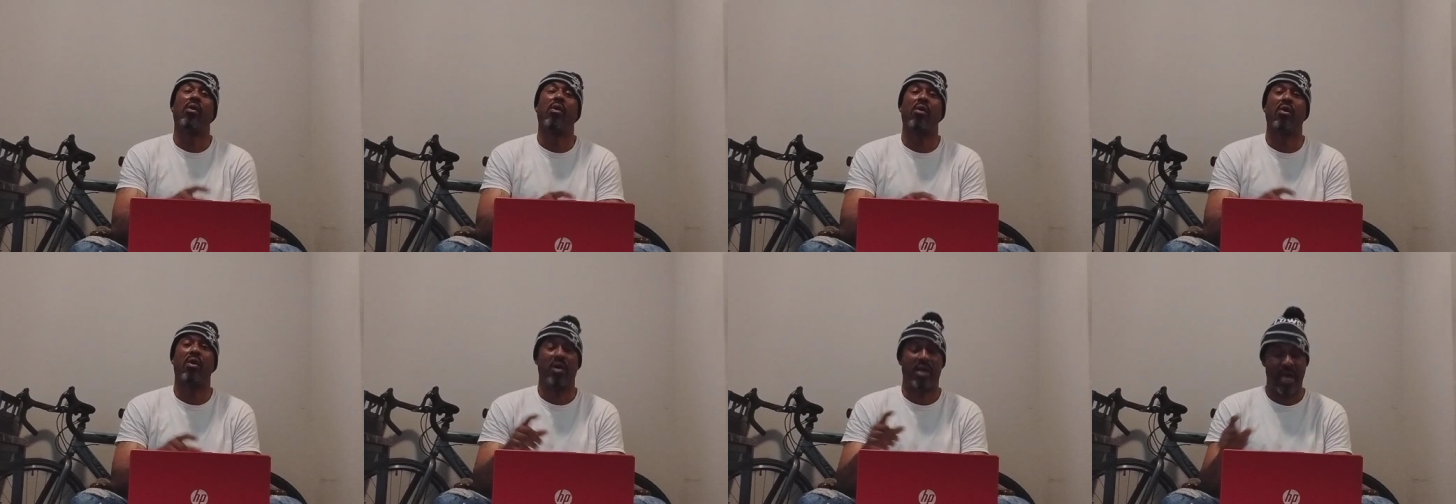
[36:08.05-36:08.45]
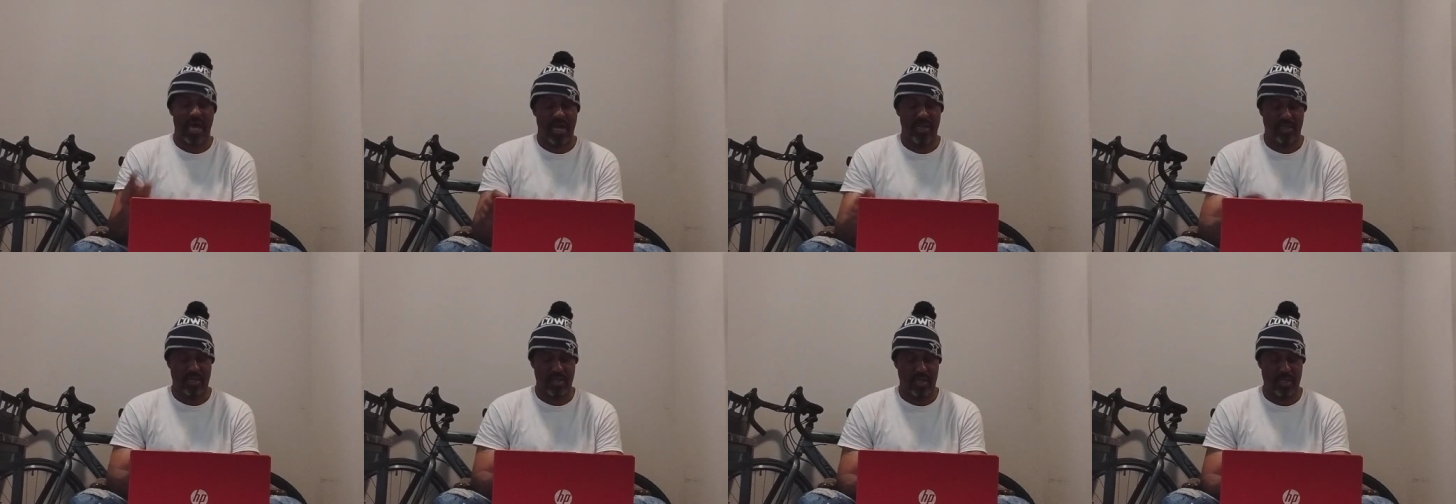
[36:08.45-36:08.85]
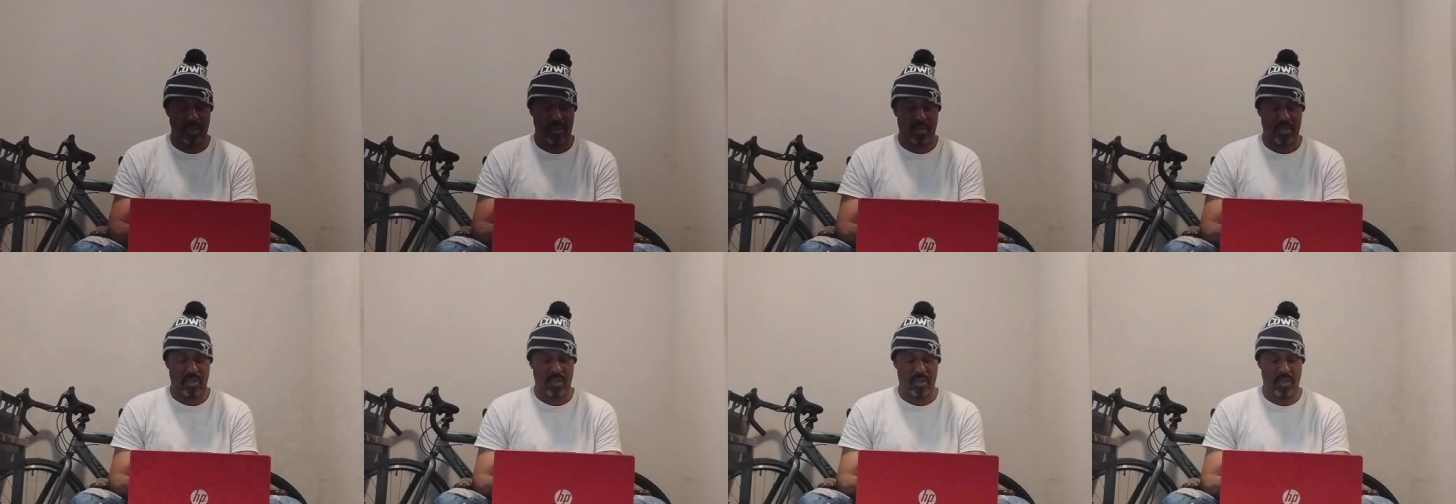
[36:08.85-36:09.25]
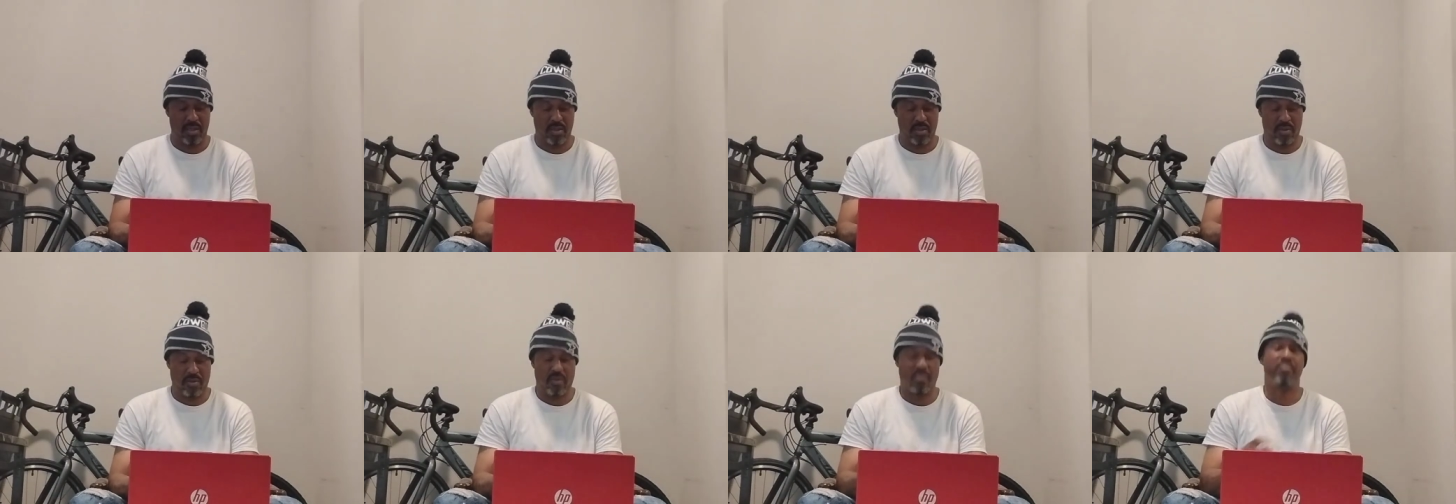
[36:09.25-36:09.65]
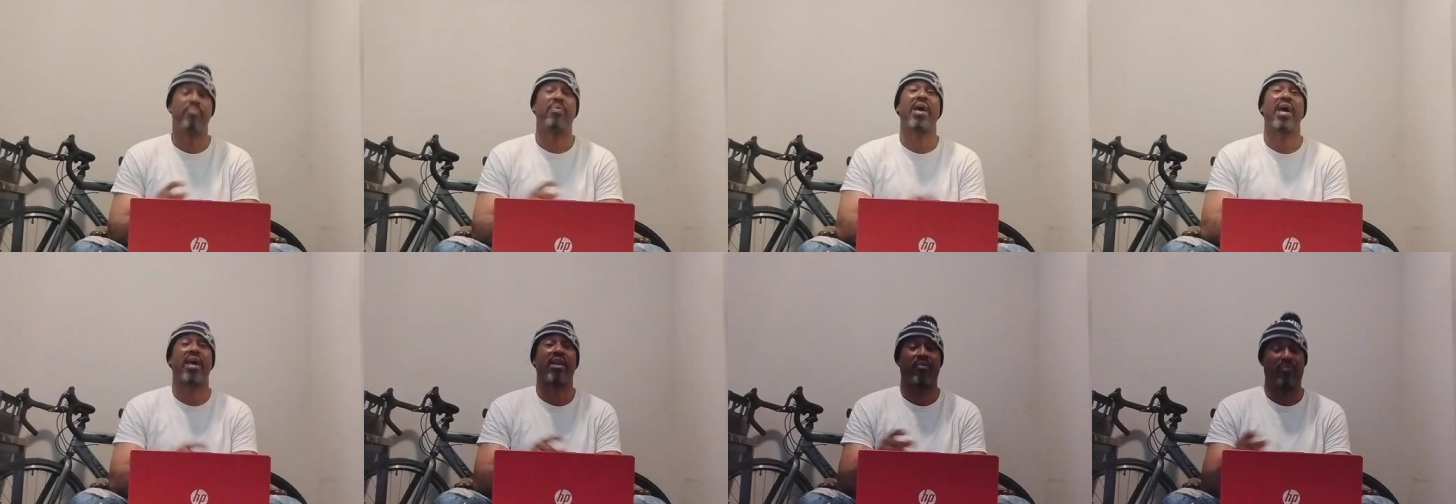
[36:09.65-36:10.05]
or identity
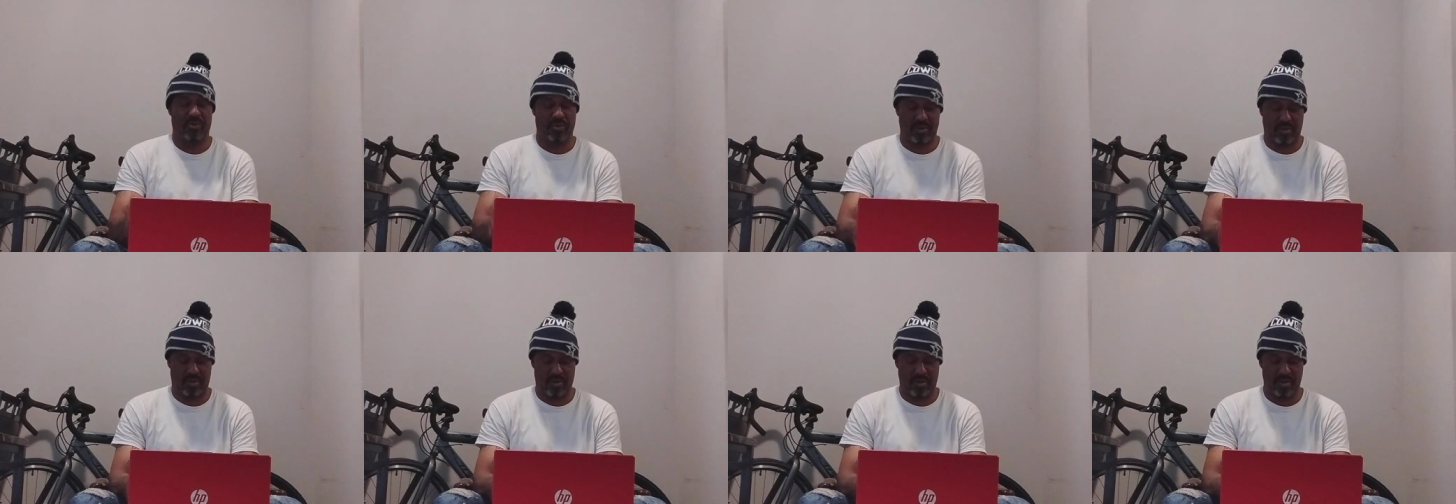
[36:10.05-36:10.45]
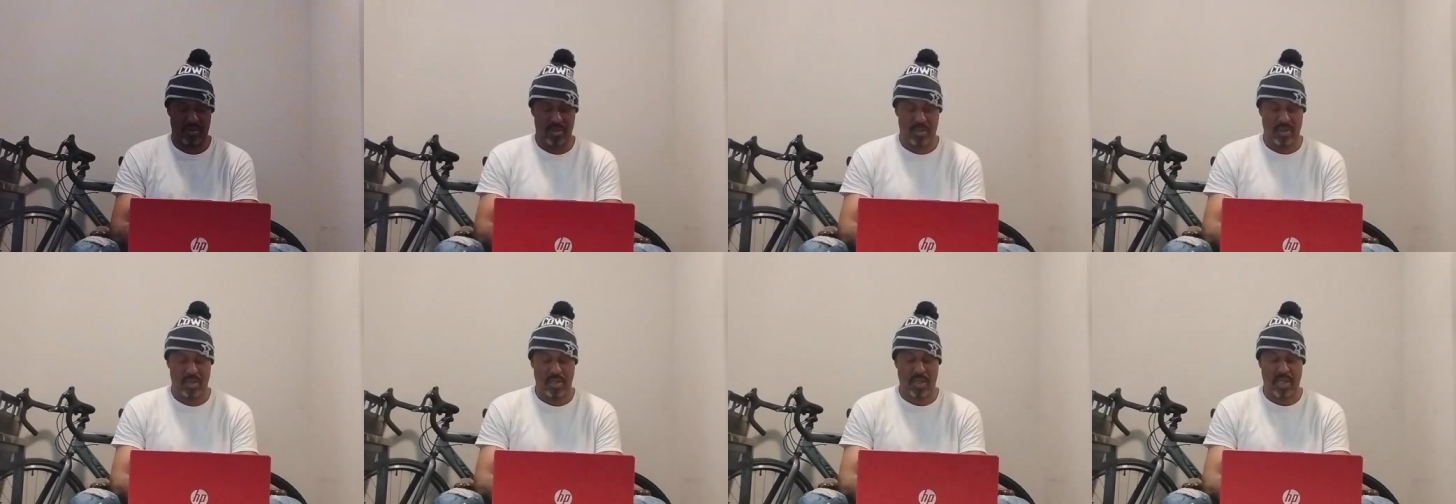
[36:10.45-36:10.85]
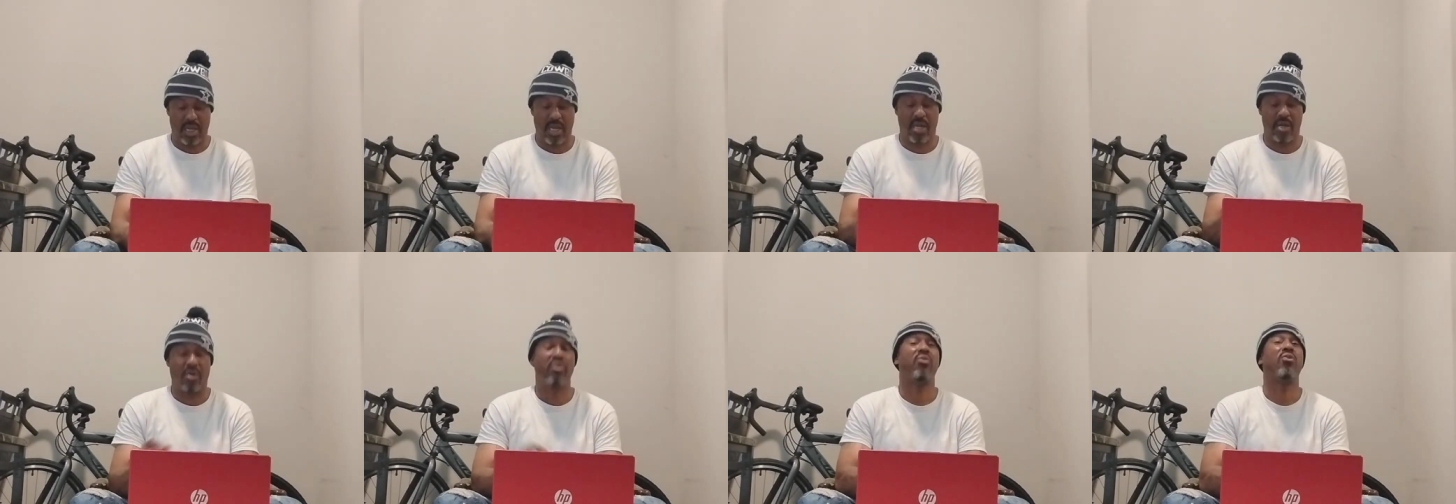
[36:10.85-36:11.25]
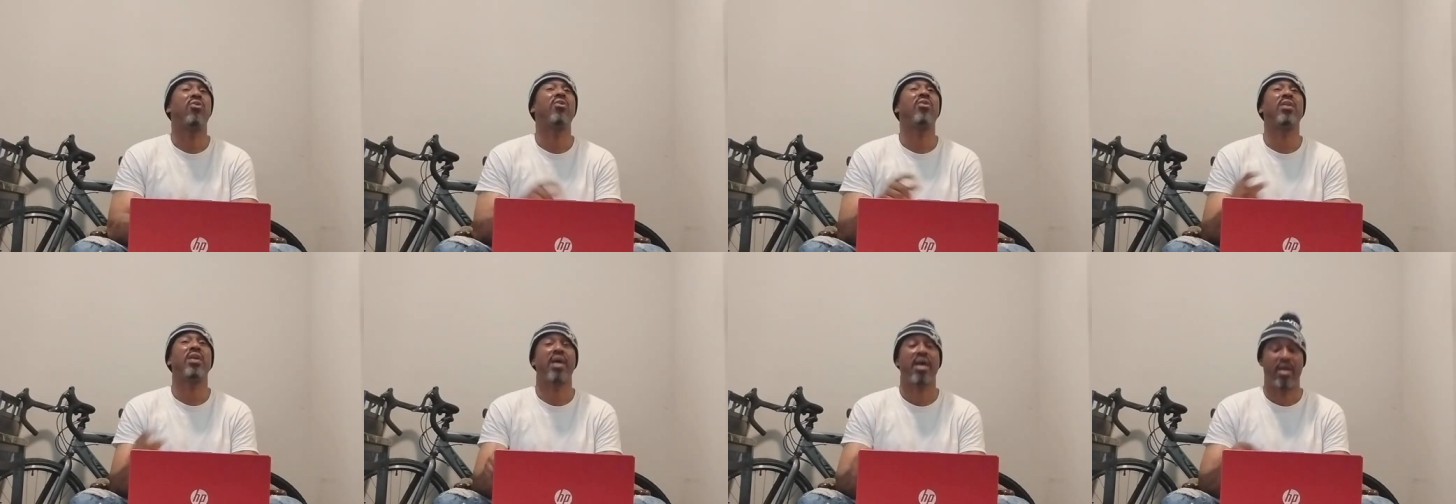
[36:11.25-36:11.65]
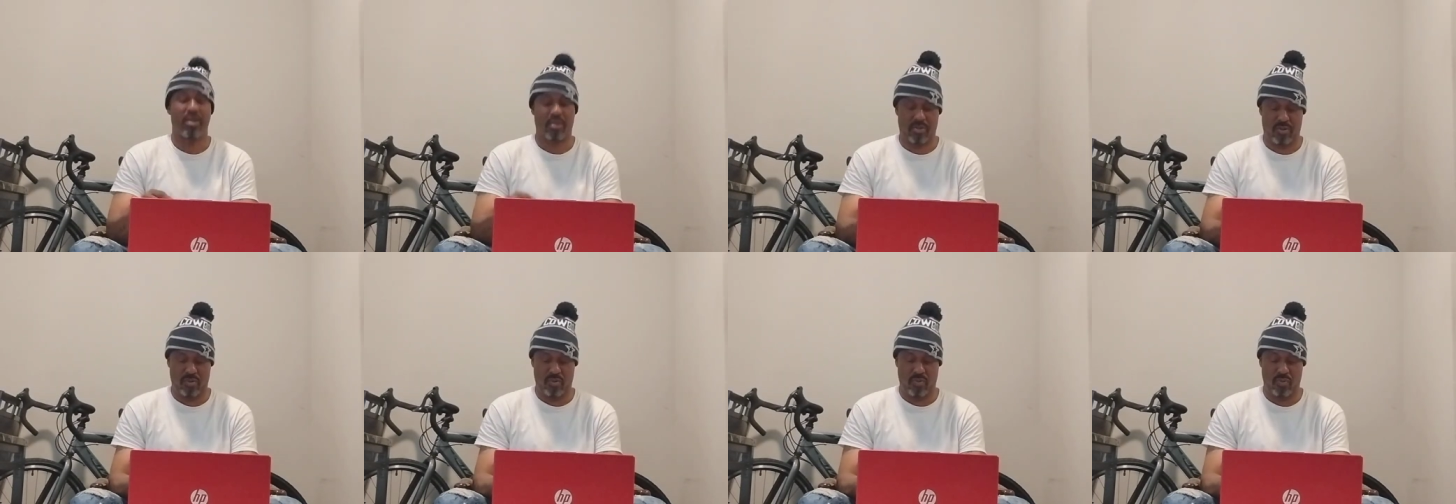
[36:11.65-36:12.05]
patterns and learn
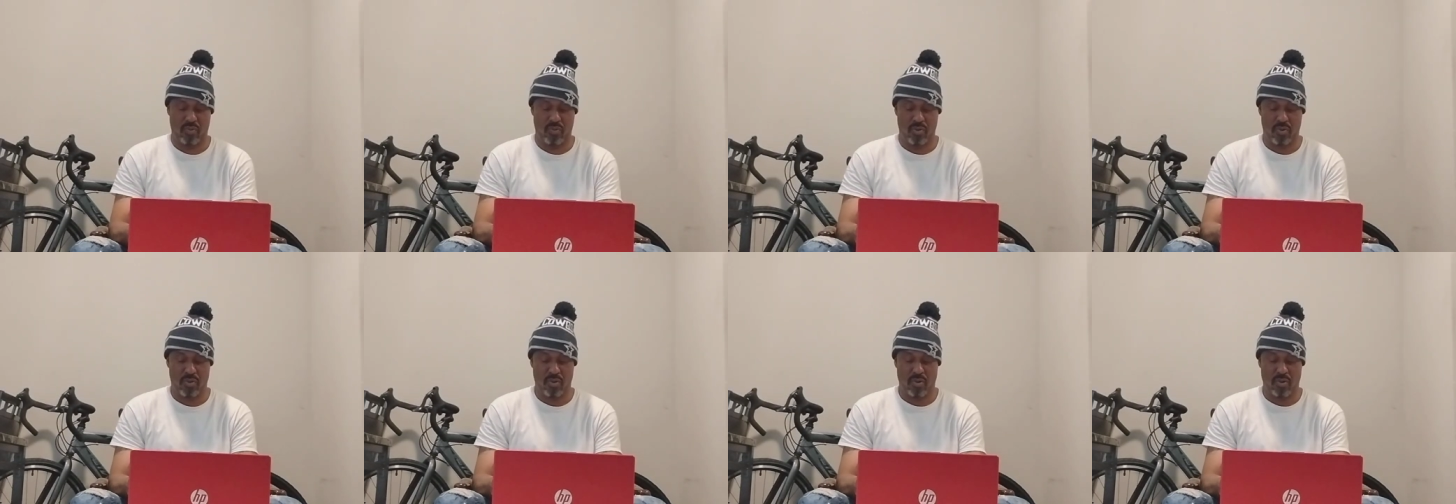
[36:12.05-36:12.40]
how to